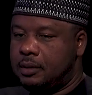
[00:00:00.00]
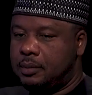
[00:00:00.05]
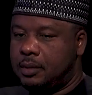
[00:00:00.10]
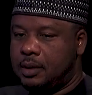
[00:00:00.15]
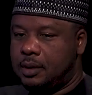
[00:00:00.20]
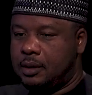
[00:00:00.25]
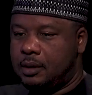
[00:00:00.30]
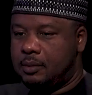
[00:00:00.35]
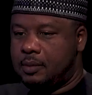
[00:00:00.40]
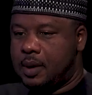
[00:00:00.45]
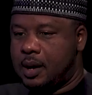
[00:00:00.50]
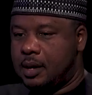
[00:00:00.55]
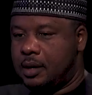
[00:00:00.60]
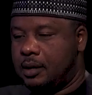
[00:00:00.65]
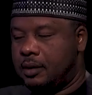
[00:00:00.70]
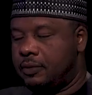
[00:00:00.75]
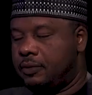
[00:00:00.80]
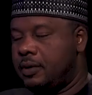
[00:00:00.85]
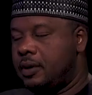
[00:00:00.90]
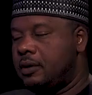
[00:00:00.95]
me by
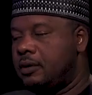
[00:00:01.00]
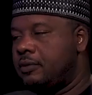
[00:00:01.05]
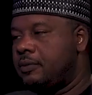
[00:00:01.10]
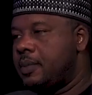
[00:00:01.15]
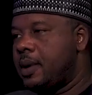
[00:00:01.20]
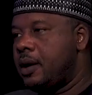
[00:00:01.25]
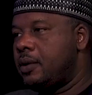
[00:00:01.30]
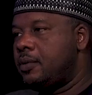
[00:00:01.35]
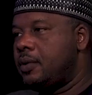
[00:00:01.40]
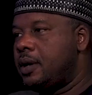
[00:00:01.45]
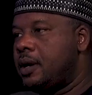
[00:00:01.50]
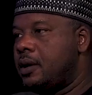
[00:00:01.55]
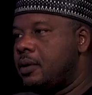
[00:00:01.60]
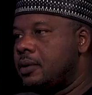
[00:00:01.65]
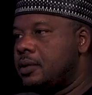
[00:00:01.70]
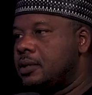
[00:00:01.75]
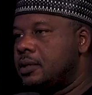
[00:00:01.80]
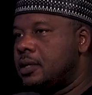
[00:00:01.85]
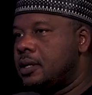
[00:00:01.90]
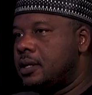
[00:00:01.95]
a friend of mine when I
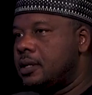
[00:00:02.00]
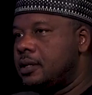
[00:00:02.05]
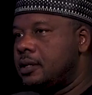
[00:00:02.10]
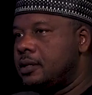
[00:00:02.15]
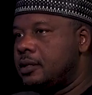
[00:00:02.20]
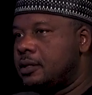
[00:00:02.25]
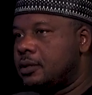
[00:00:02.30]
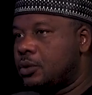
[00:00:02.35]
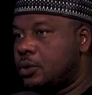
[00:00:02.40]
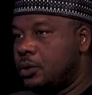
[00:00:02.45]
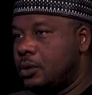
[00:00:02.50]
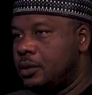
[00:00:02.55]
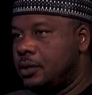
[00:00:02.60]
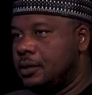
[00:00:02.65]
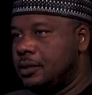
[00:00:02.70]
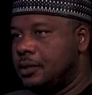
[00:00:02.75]
was in school.